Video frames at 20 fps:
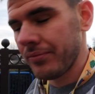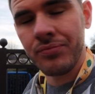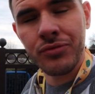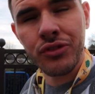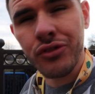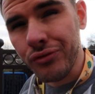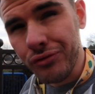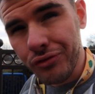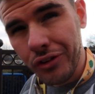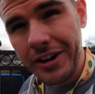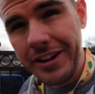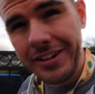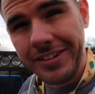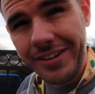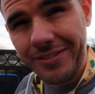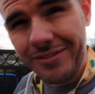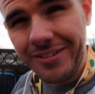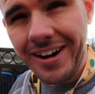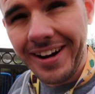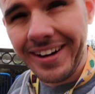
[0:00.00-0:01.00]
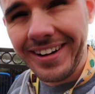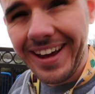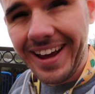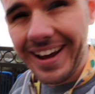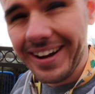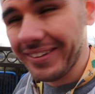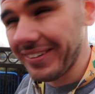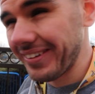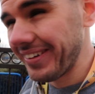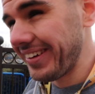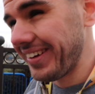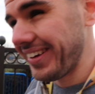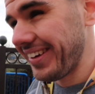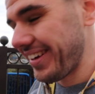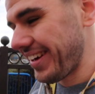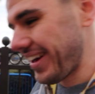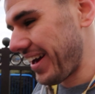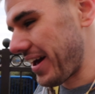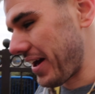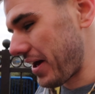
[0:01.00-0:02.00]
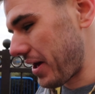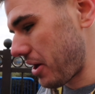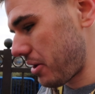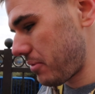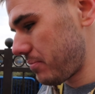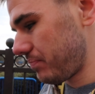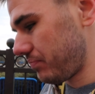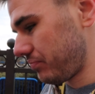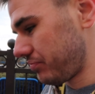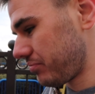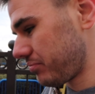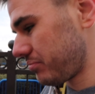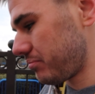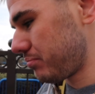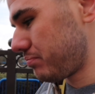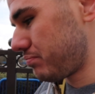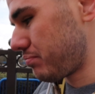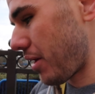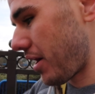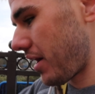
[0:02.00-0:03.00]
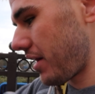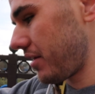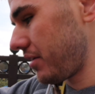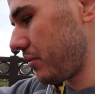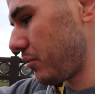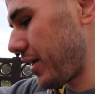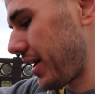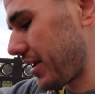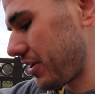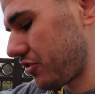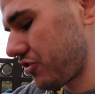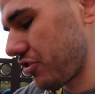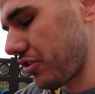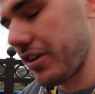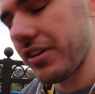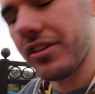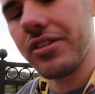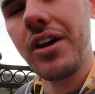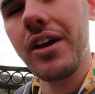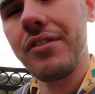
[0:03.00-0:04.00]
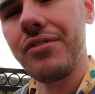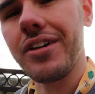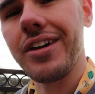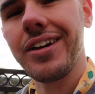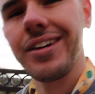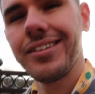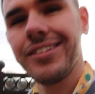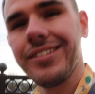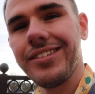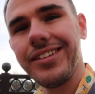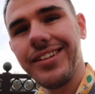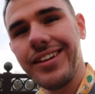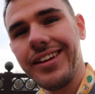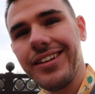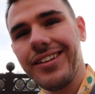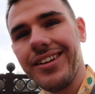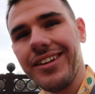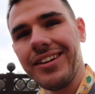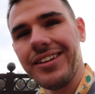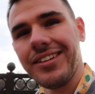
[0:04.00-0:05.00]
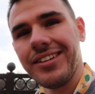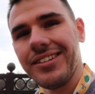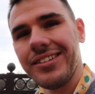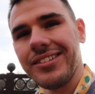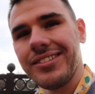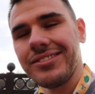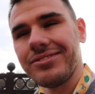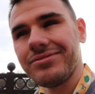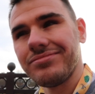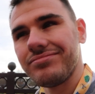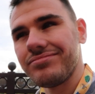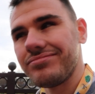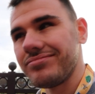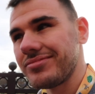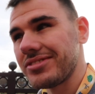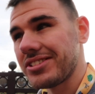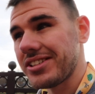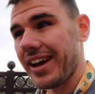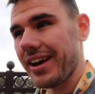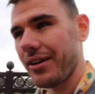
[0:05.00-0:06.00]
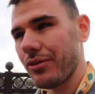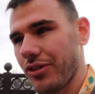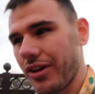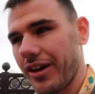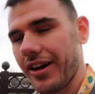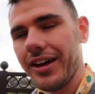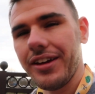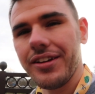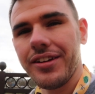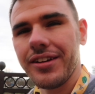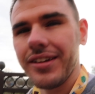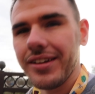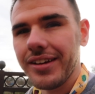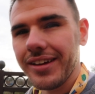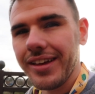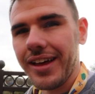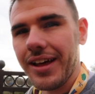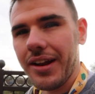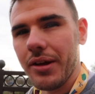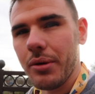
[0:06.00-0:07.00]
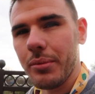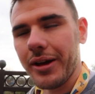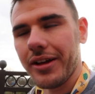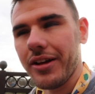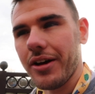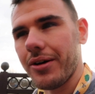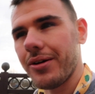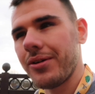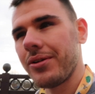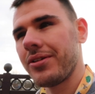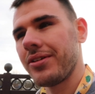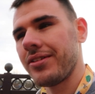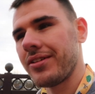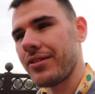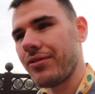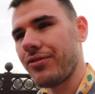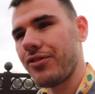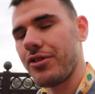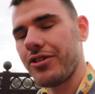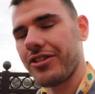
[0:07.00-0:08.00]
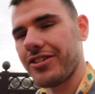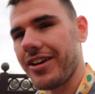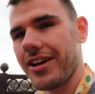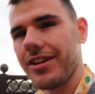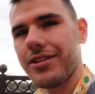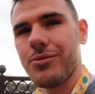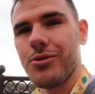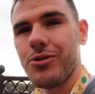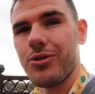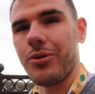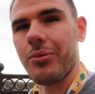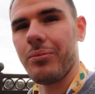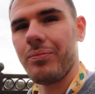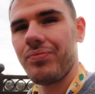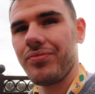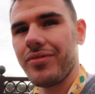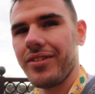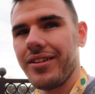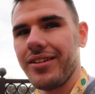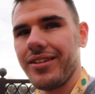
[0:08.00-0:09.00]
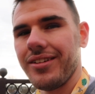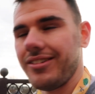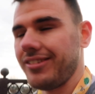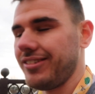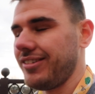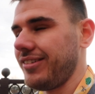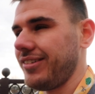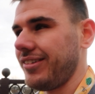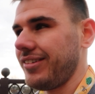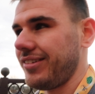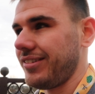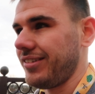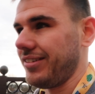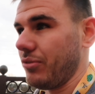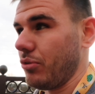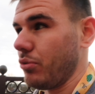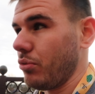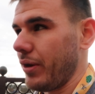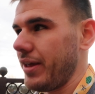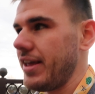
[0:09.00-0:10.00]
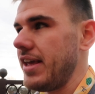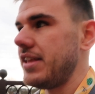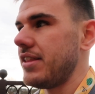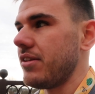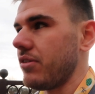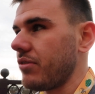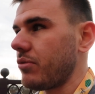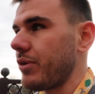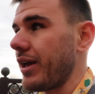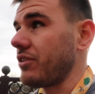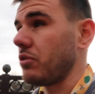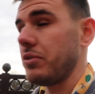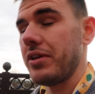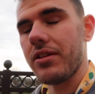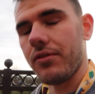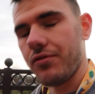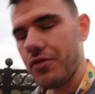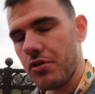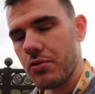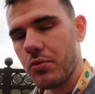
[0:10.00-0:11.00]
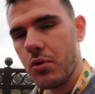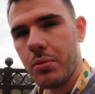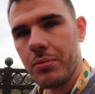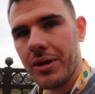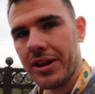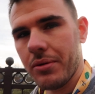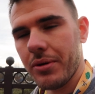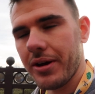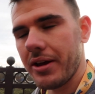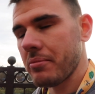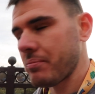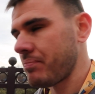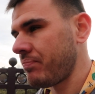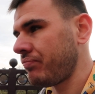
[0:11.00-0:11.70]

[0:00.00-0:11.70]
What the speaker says: It's freezing right now, but we had a choice: either sit outside and get a little bit cold and the food stays warm, or we get to eat the food warm anyway,